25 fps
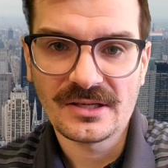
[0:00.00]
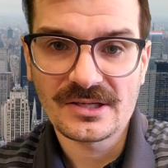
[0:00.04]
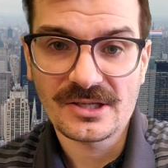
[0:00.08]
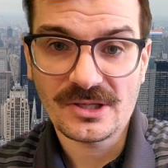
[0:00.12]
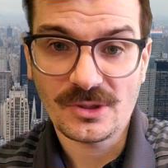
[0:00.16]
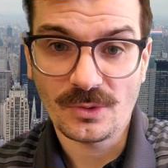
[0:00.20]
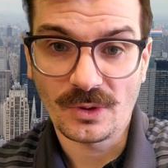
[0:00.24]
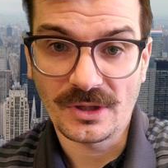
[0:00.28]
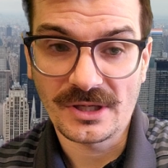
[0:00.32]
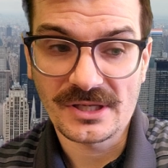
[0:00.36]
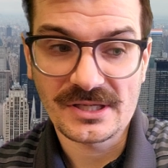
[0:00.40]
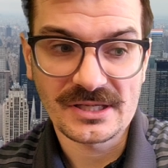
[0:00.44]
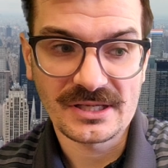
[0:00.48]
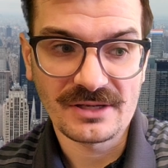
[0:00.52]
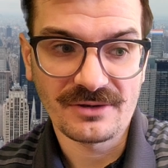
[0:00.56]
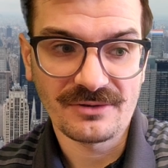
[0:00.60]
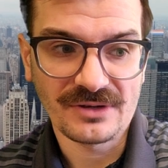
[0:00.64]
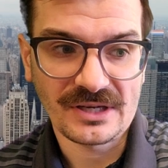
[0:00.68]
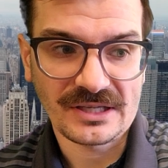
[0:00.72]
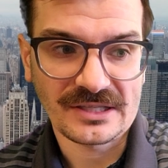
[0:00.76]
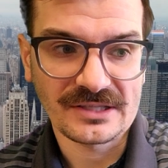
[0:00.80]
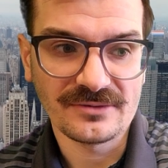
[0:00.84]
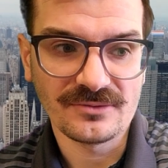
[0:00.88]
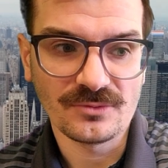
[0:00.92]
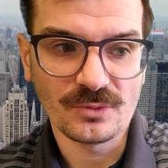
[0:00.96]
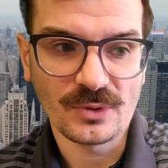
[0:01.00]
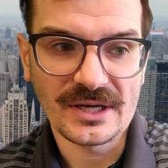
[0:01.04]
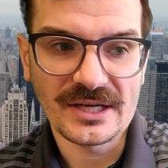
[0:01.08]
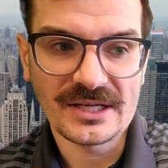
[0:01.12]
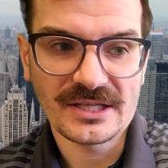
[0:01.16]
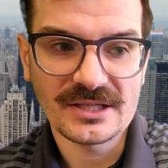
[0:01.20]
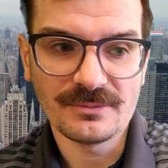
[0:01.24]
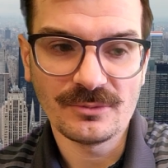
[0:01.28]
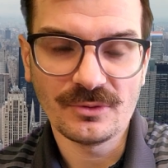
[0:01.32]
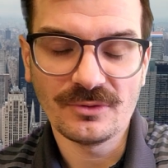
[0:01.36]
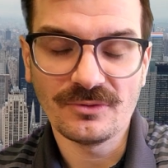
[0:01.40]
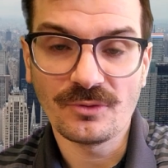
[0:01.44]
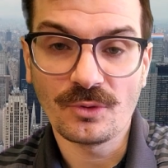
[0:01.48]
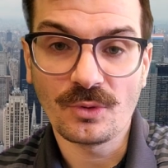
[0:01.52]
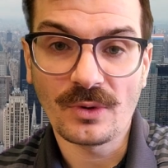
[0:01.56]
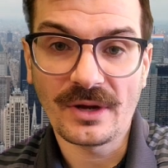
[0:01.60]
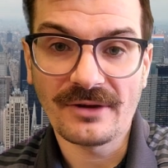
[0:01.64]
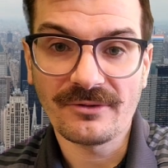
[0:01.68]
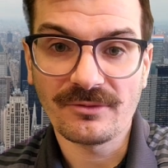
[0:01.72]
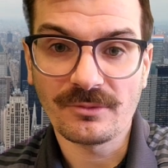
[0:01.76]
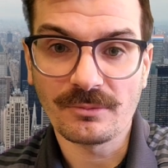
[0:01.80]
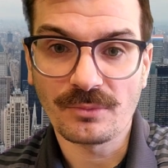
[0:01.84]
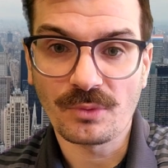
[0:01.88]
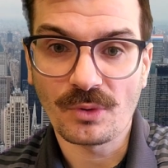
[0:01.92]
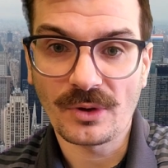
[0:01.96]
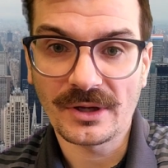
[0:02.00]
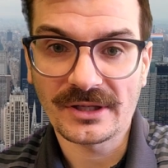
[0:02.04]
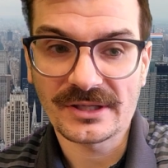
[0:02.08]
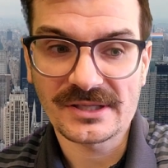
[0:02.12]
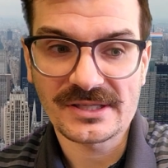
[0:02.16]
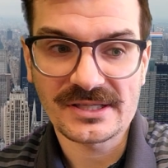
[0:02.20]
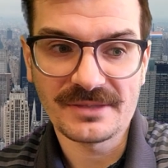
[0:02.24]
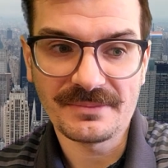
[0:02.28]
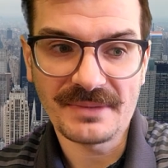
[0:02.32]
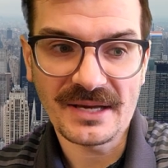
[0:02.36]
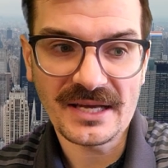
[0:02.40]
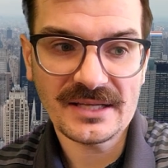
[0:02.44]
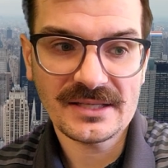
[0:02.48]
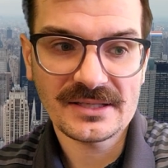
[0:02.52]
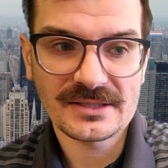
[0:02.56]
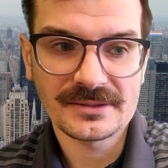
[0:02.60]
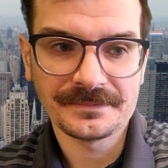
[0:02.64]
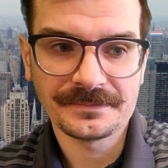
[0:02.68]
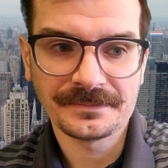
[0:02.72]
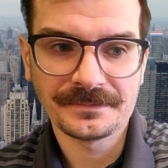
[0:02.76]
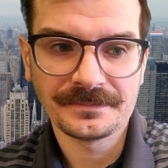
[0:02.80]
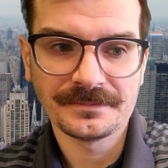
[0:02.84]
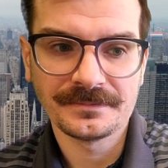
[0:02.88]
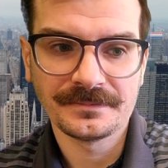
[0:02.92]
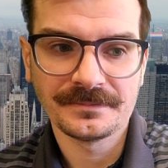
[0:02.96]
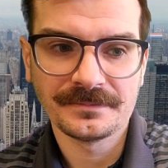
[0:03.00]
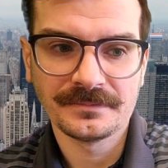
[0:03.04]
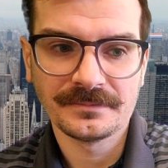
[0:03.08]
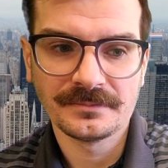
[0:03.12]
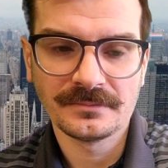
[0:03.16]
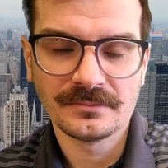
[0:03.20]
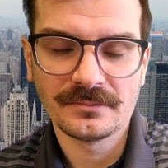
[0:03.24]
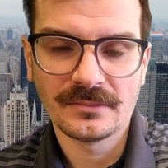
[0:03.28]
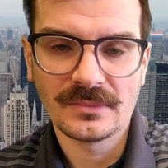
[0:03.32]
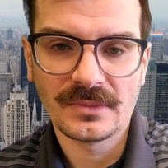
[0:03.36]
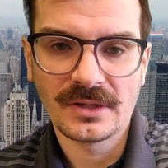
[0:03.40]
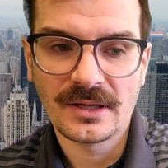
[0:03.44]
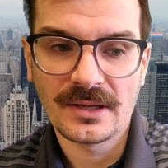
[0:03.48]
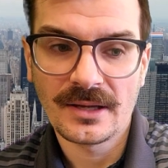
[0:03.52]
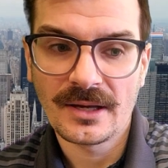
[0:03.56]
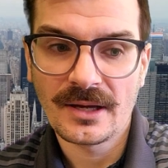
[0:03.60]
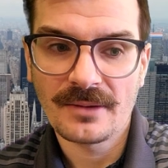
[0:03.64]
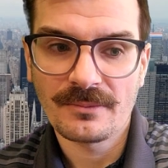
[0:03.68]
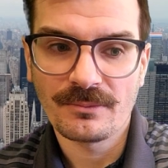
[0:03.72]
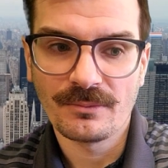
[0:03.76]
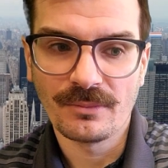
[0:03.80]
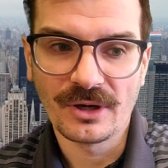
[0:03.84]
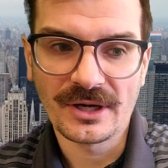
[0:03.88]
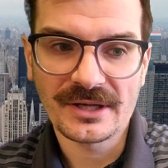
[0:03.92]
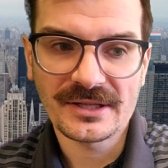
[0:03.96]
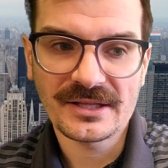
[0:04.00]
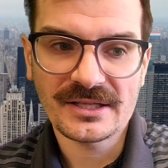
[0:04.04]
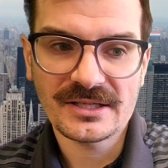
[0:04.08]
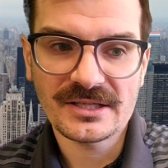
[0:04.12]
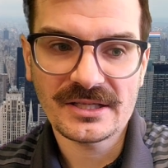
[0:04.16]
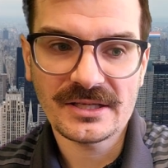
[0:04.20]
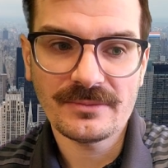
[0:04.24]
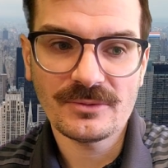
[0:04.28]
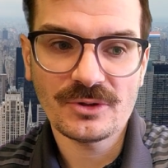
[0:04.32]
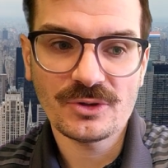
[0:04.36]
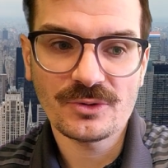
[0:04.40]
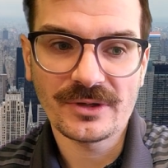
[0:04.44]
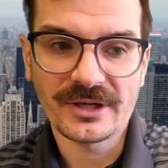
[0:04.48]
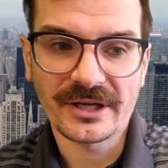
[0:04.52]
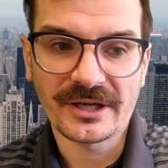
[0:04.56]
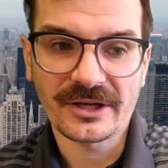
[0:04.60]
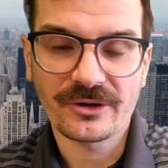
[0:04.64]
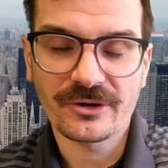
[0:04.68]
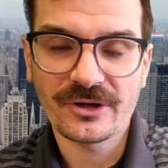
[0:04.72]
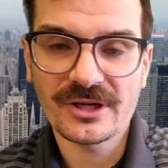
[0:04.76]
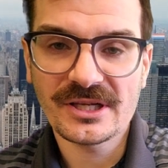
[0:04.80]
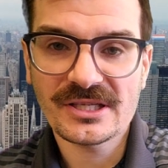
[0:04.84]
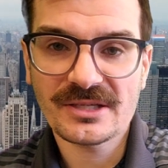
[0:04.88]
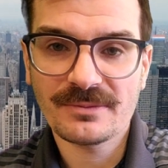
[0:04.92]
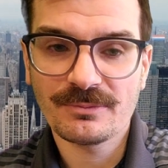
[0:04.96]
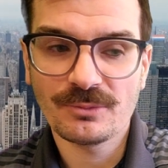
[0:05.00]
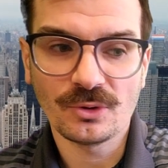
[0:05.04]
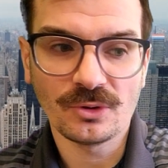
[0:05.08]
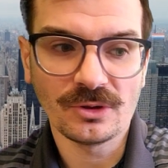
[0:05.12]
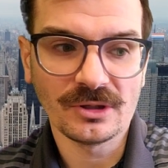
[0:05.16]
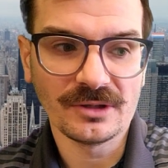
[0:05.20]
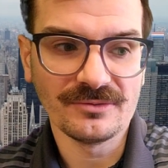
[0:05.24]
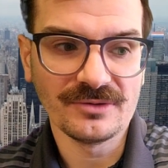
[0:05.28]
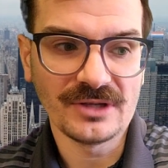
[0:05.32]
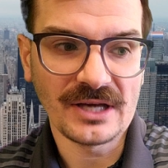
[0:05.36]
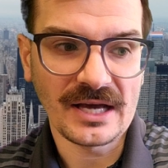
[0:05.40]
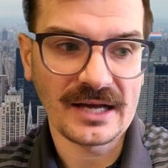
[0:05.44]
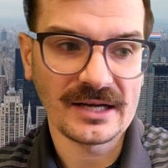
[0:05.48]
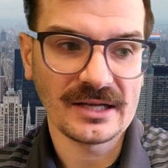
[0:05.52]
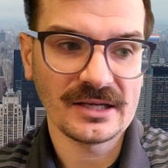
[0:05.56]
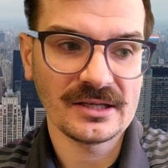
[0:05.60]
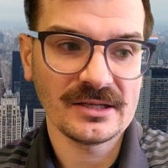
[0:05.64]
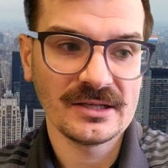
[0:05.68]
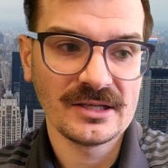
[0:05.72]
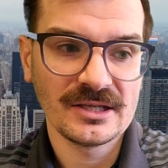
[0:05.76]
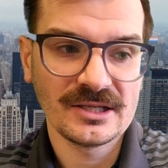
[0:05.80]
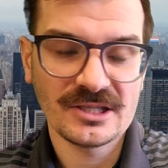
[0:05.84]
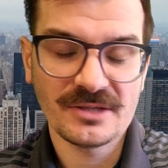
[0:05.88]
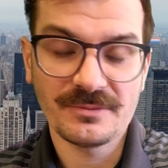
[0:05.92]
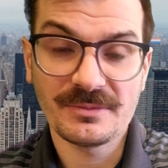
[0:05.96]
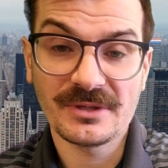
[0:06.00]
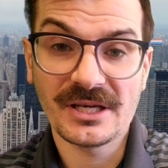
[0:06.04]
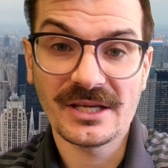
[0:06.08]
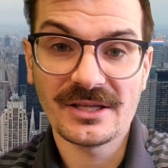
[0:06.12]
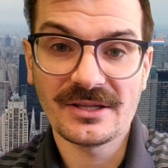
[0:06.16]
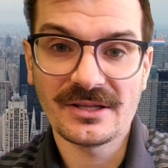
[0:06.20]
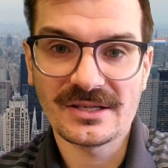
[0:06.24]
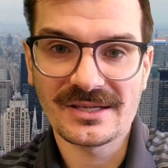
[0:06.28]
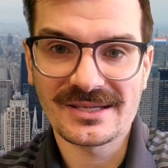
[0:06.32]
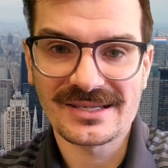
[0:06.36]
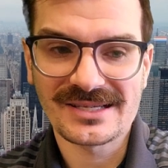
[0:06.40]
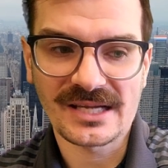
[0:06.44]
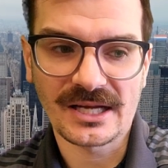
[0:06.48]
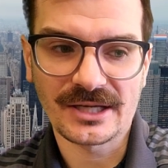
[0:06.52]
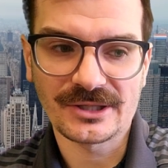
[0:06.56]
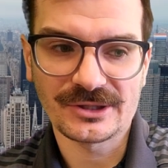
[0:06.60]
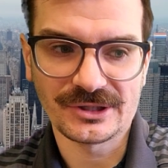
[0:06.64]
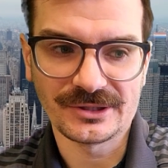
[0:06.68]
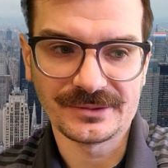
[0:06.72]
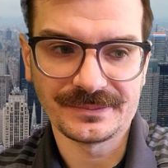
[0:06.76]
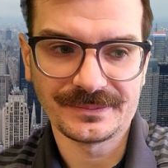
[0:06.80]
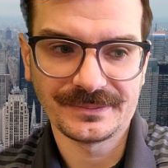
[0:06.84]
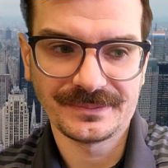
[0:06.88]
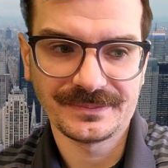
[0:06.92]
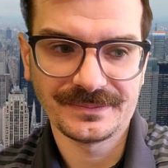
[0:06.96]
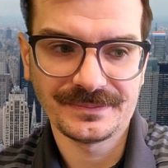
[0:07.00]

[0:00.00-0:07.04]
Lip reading: So what is an effective way to move away from pointless debate? Bring the team to an increased pool of data to begin the discussion.